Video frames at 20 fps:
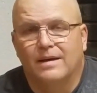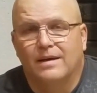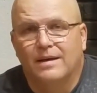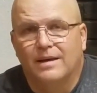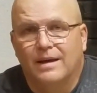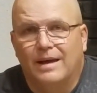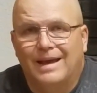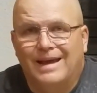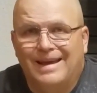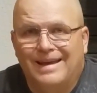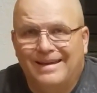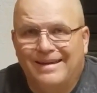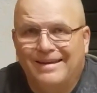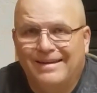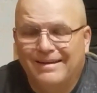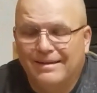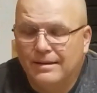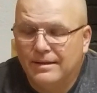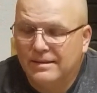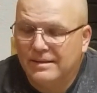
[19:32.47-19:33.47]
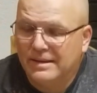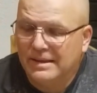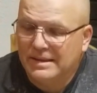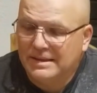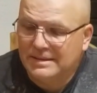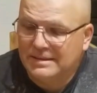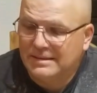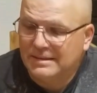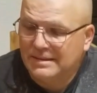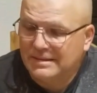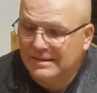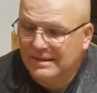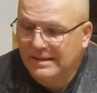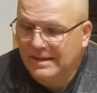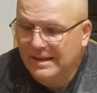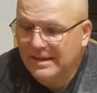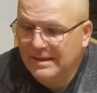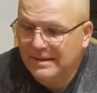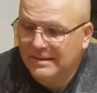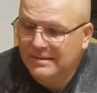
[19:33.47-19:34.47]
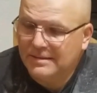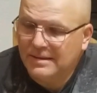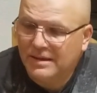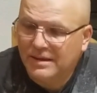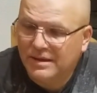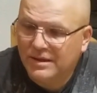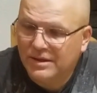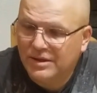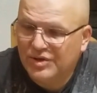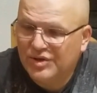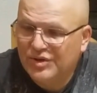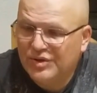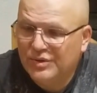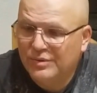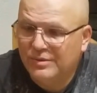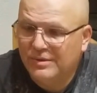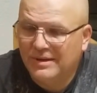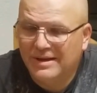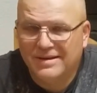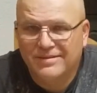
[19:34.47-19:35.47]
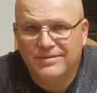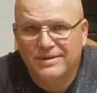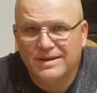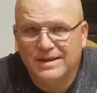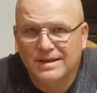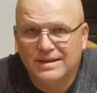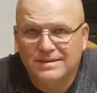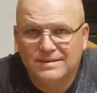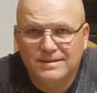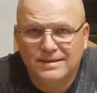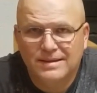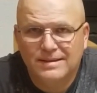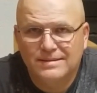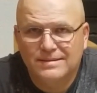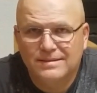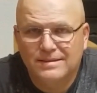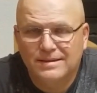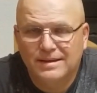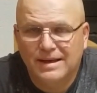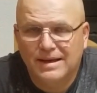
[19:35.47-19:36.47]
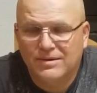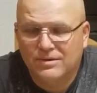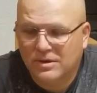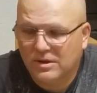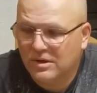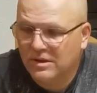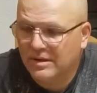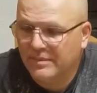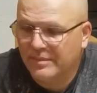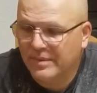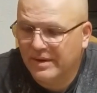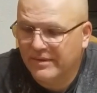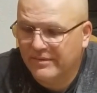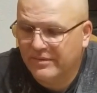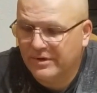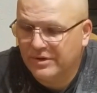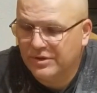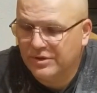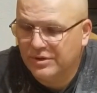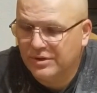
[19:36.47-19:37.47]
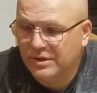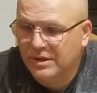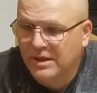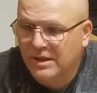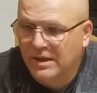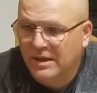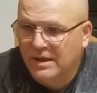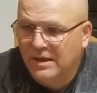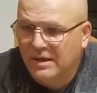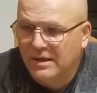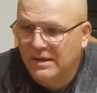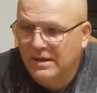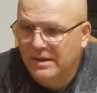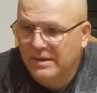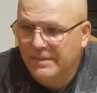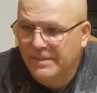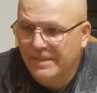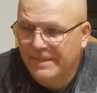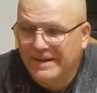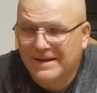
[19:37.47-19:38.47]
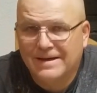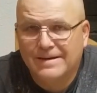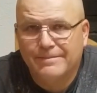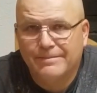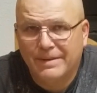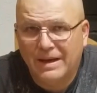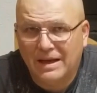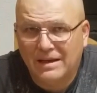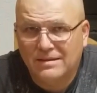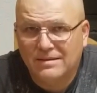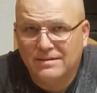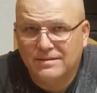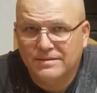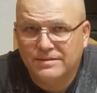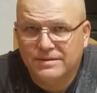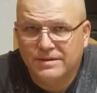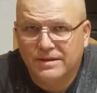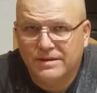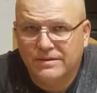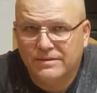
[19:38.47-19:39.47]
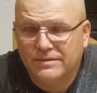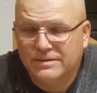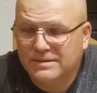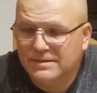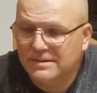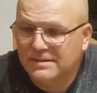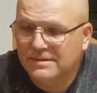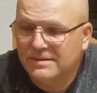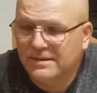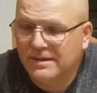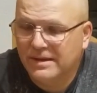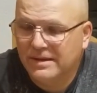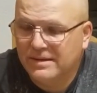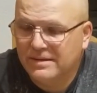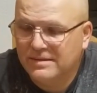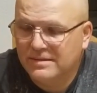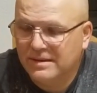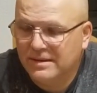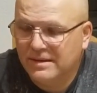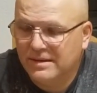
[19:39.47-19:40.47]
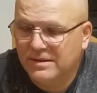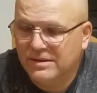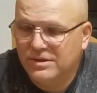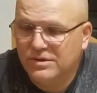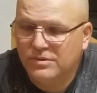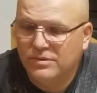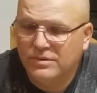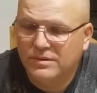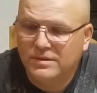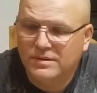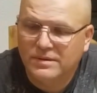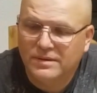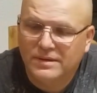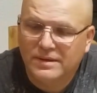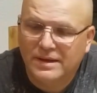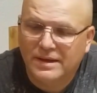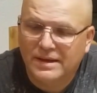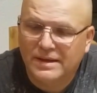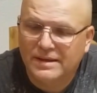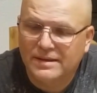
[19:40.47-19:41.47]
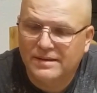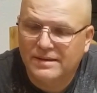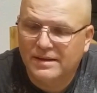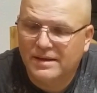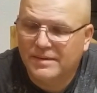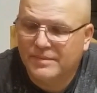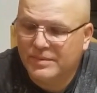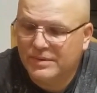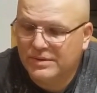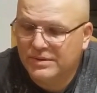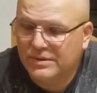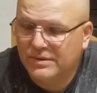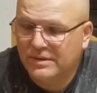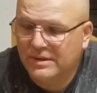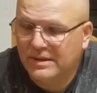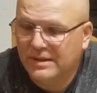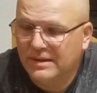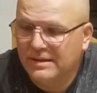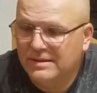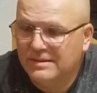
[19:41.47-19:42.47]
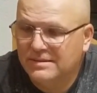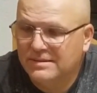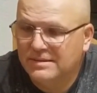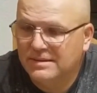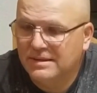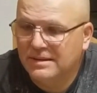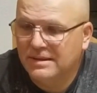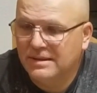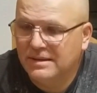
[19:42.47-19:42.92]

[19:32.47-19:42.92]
And at the end of 60 days, you will have a nice, tasty alcoholic beverage. Come back to this channel in 60 days and you will get the opportunity to see